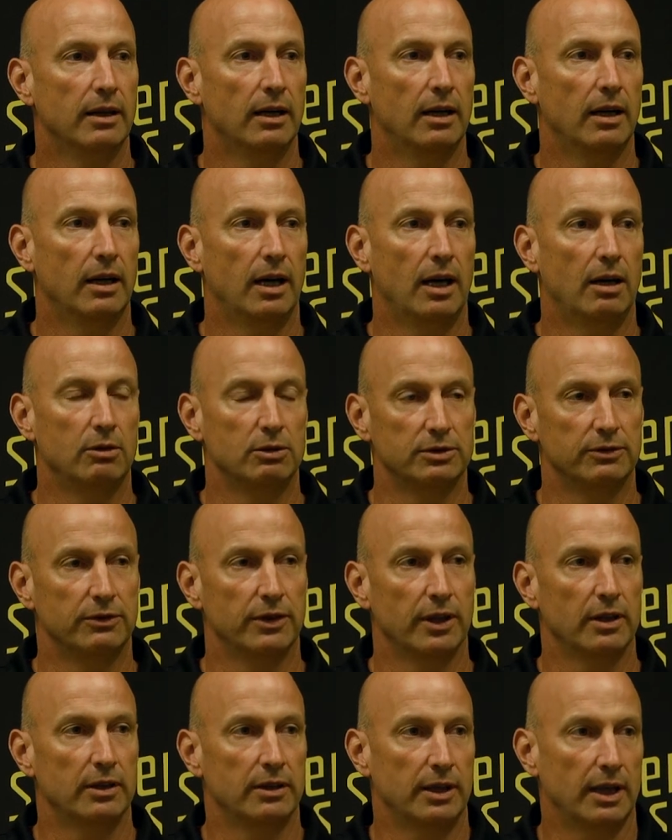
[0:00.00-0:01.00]

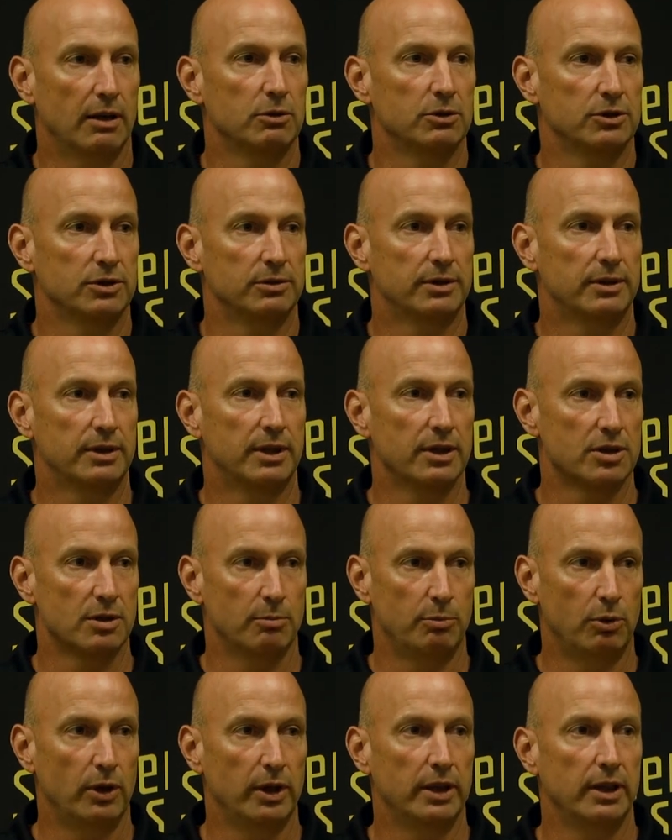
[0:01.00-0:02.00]
That was
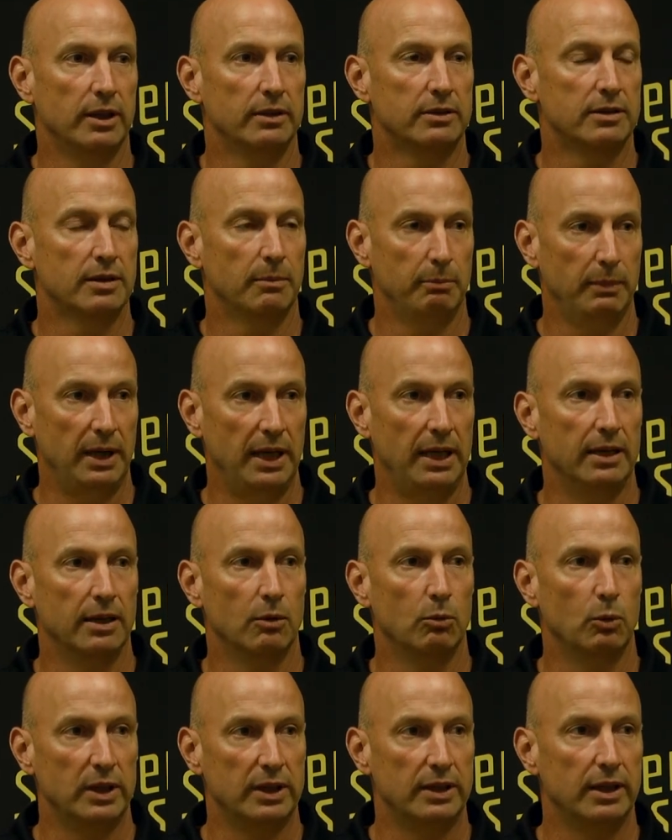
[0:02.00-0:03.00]
disappointing to me
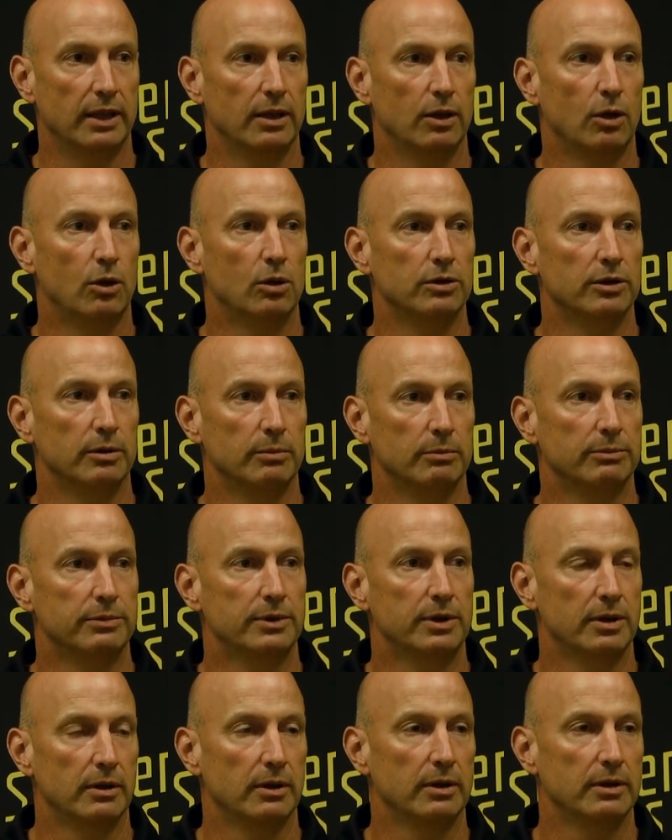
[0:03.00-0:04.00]
that we didn't hold them
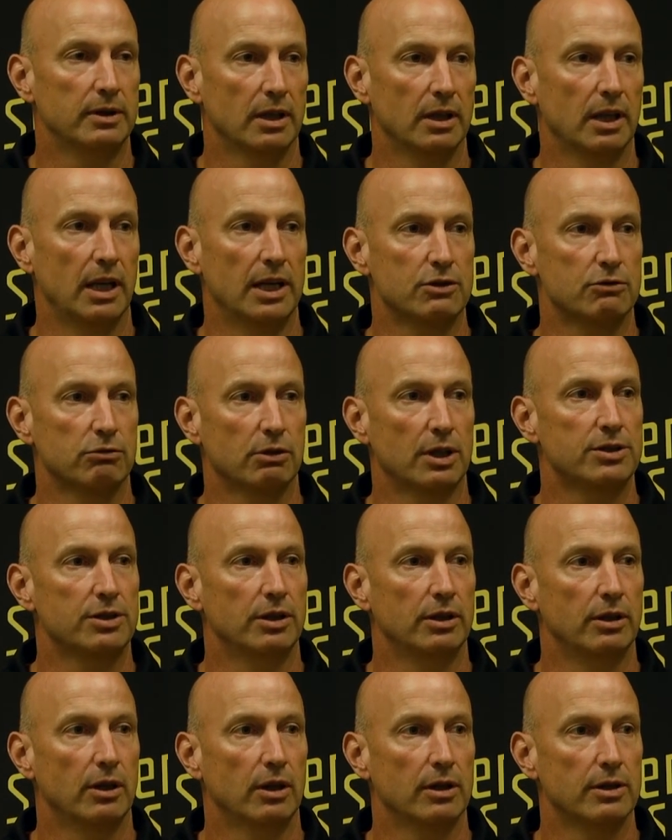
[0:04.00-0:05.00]
to less
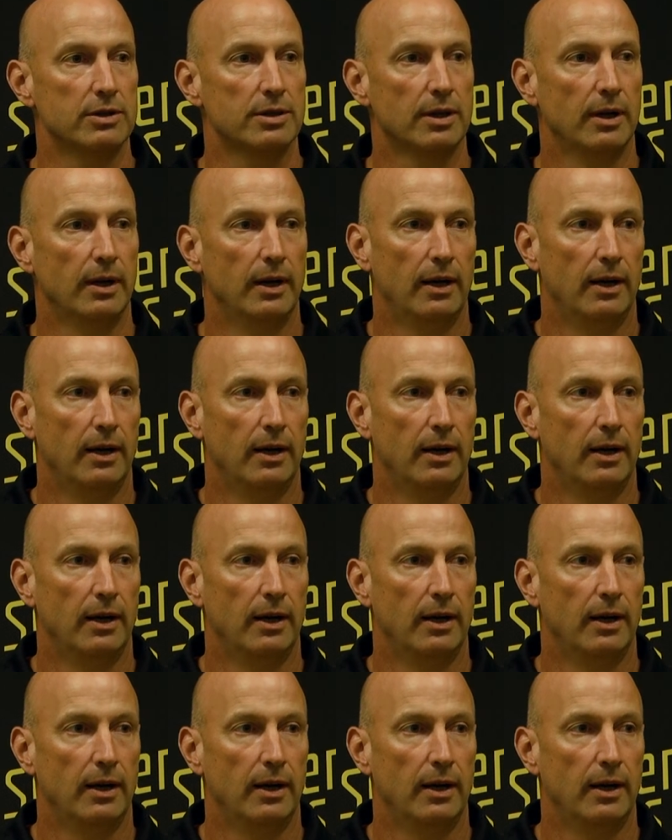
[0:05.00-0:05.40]
rushing yards.